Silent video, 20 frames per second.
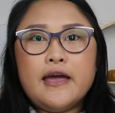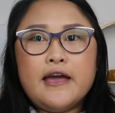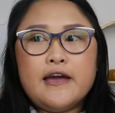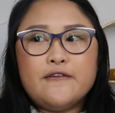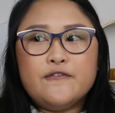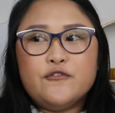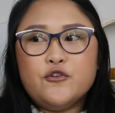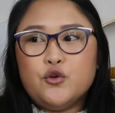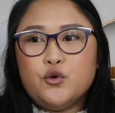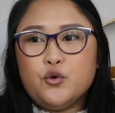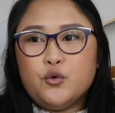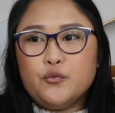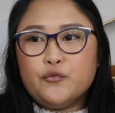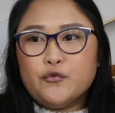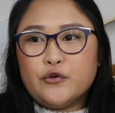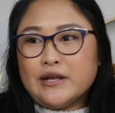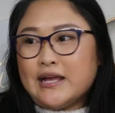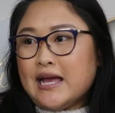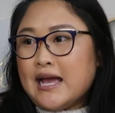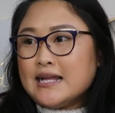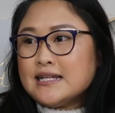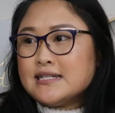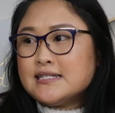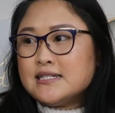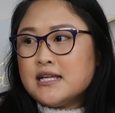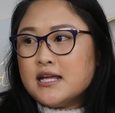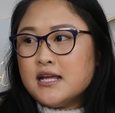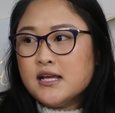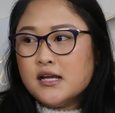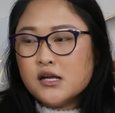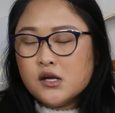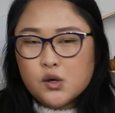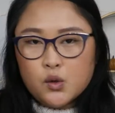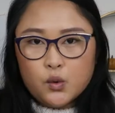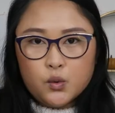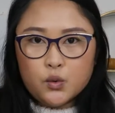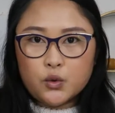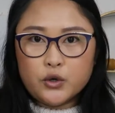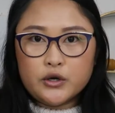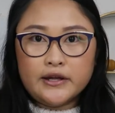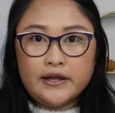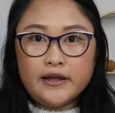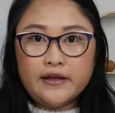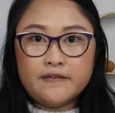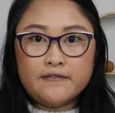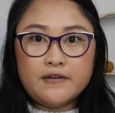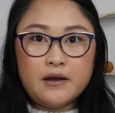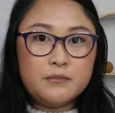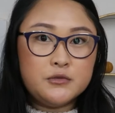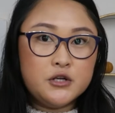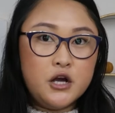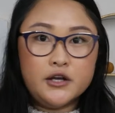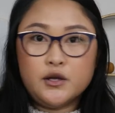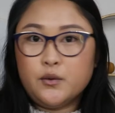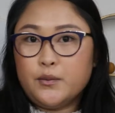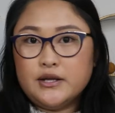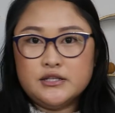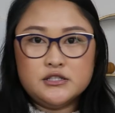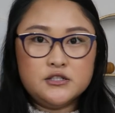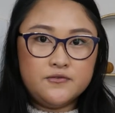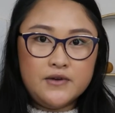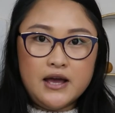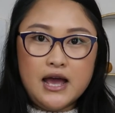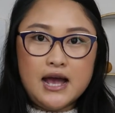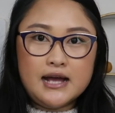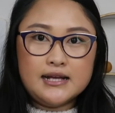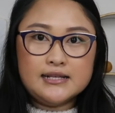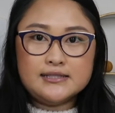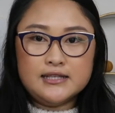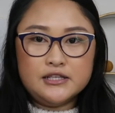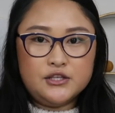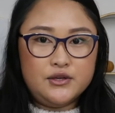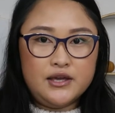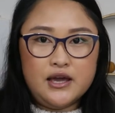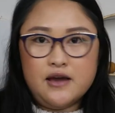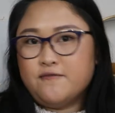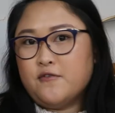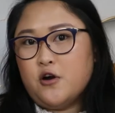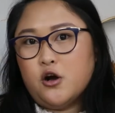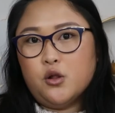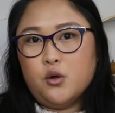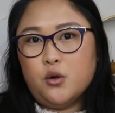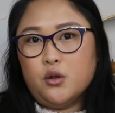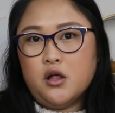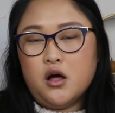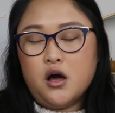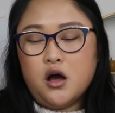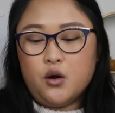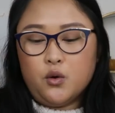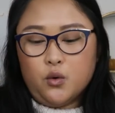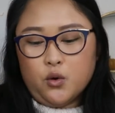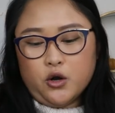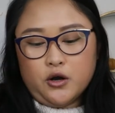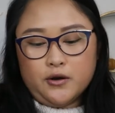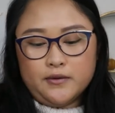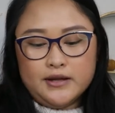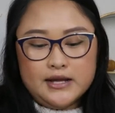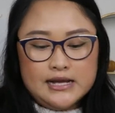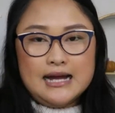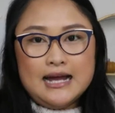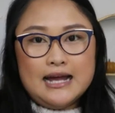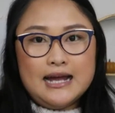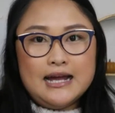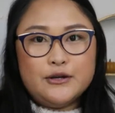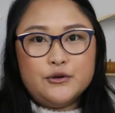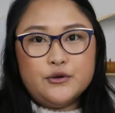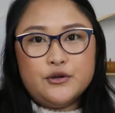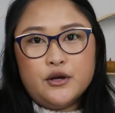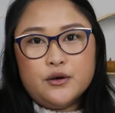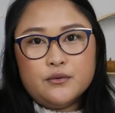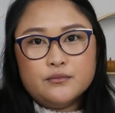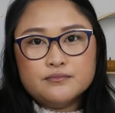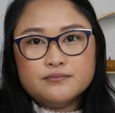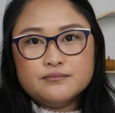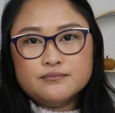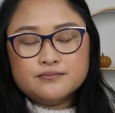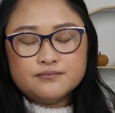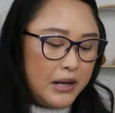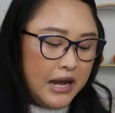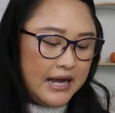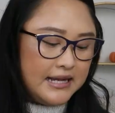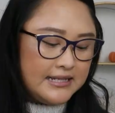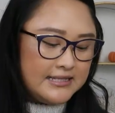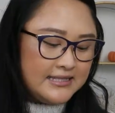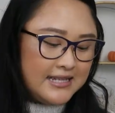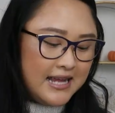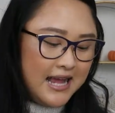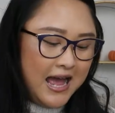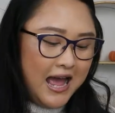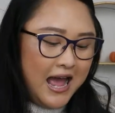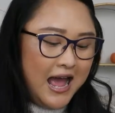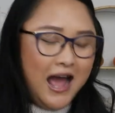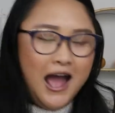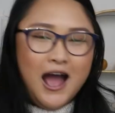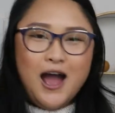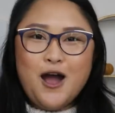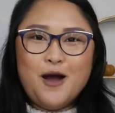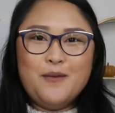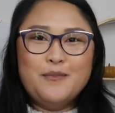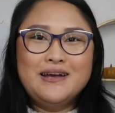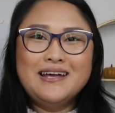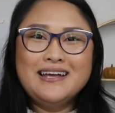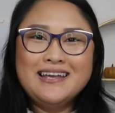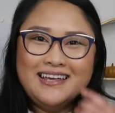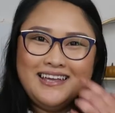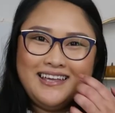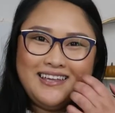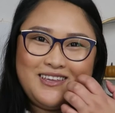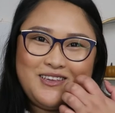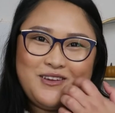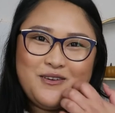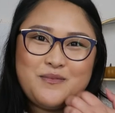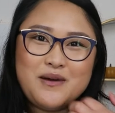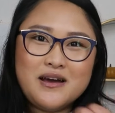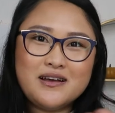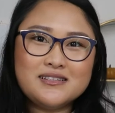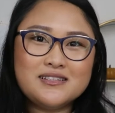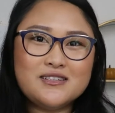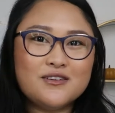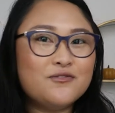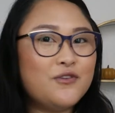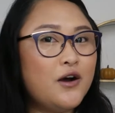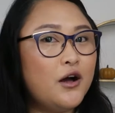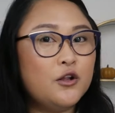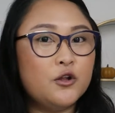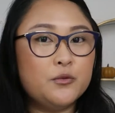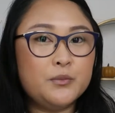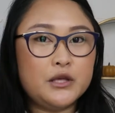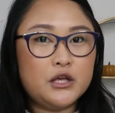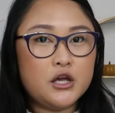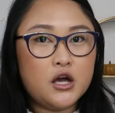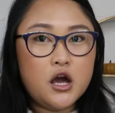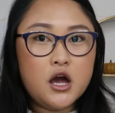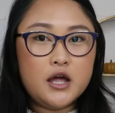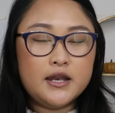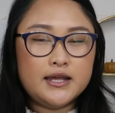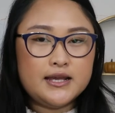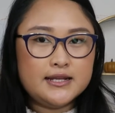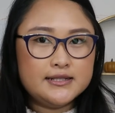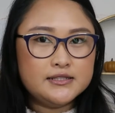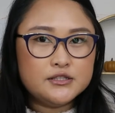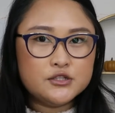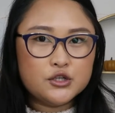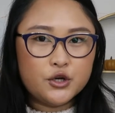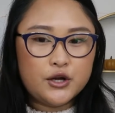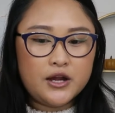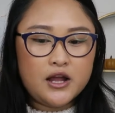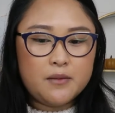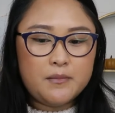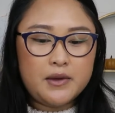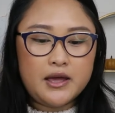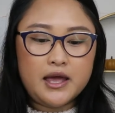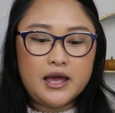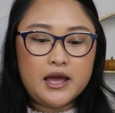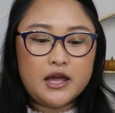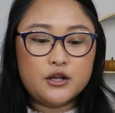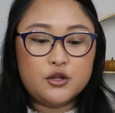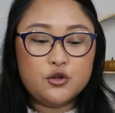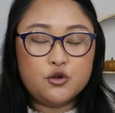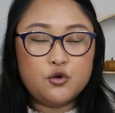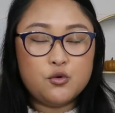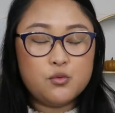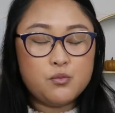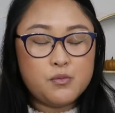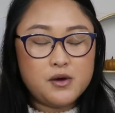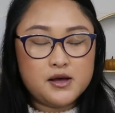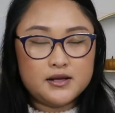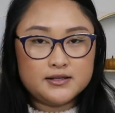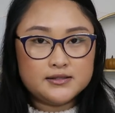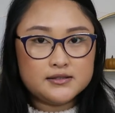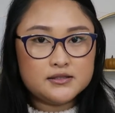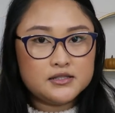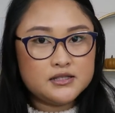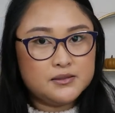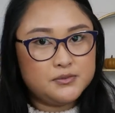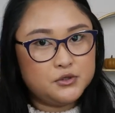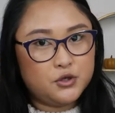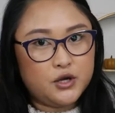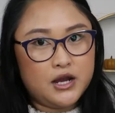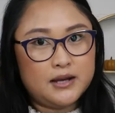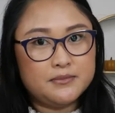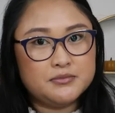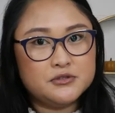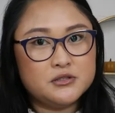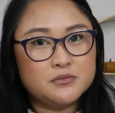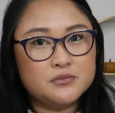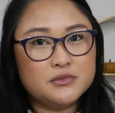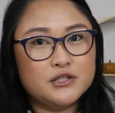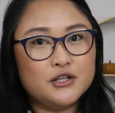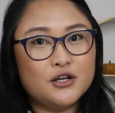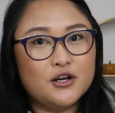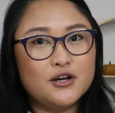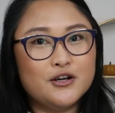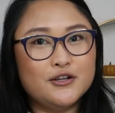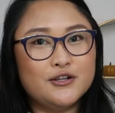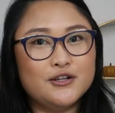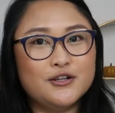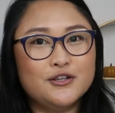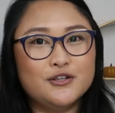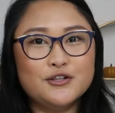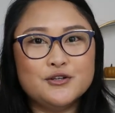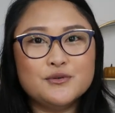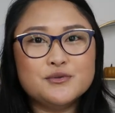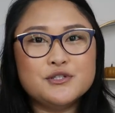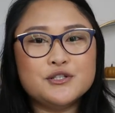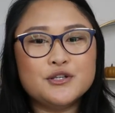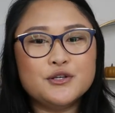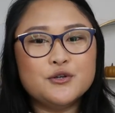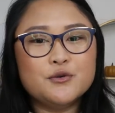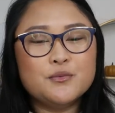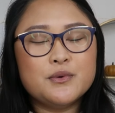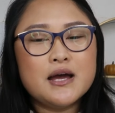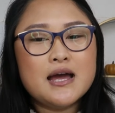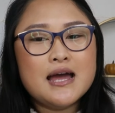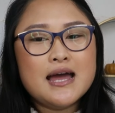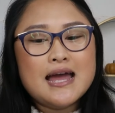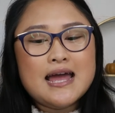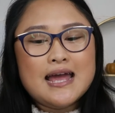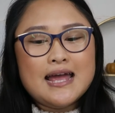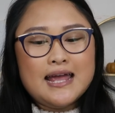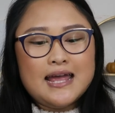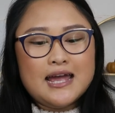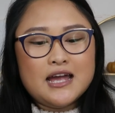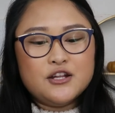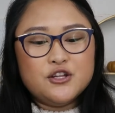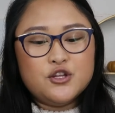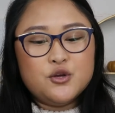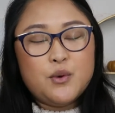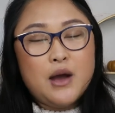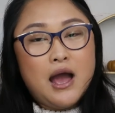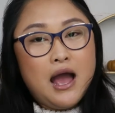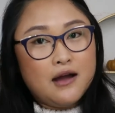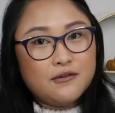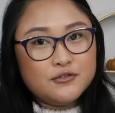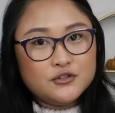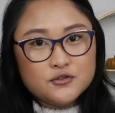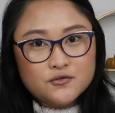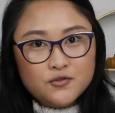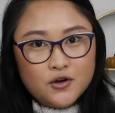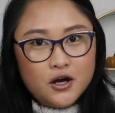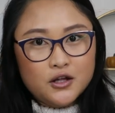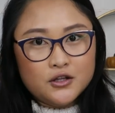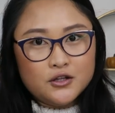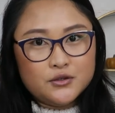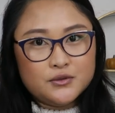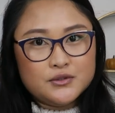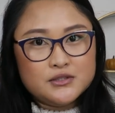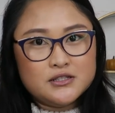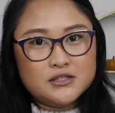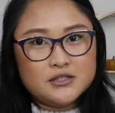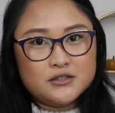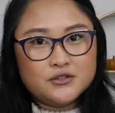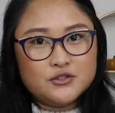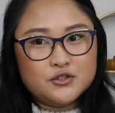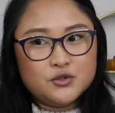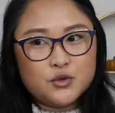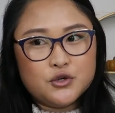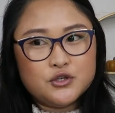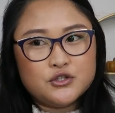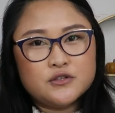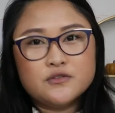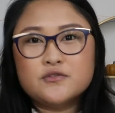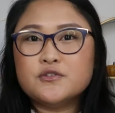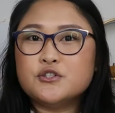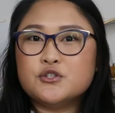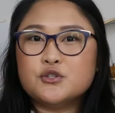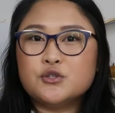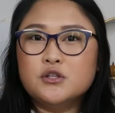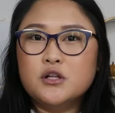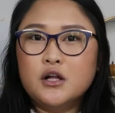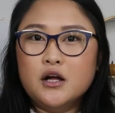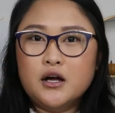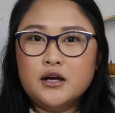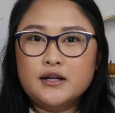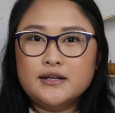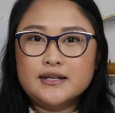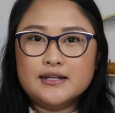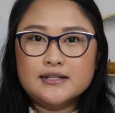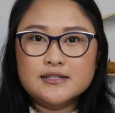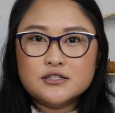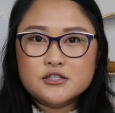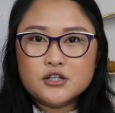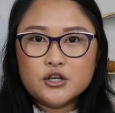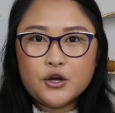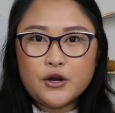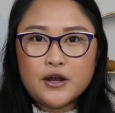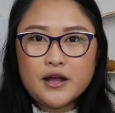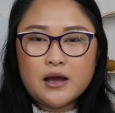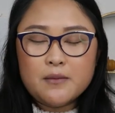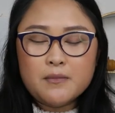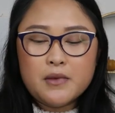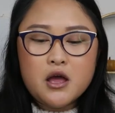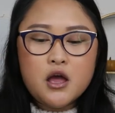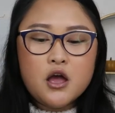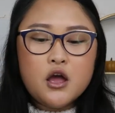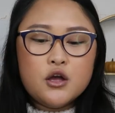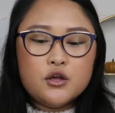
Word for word: If you forget, or if I'm talking way too fast and you can't follow along, or I don't know. But you must follow me on Instagram, and you must subscribe to me on YouTube, and you have to follow Silly George Official on Instagram.